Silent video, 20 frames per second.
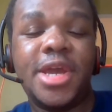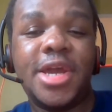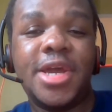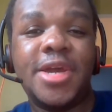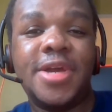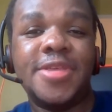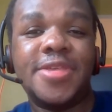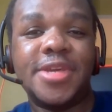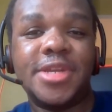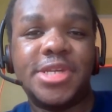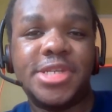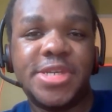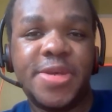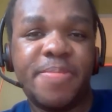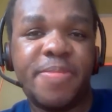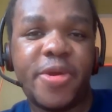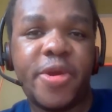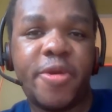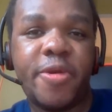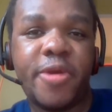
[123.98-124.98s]
as a
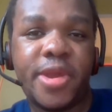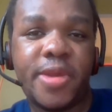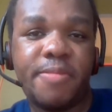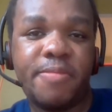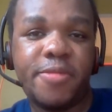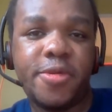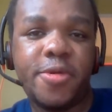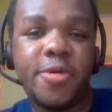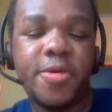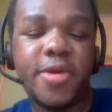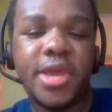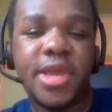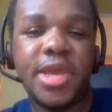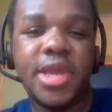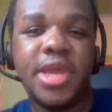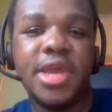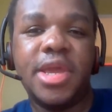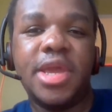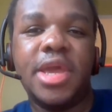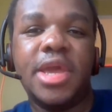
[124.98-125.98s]
temporary
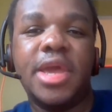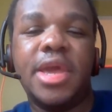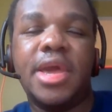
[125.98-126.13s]
employee,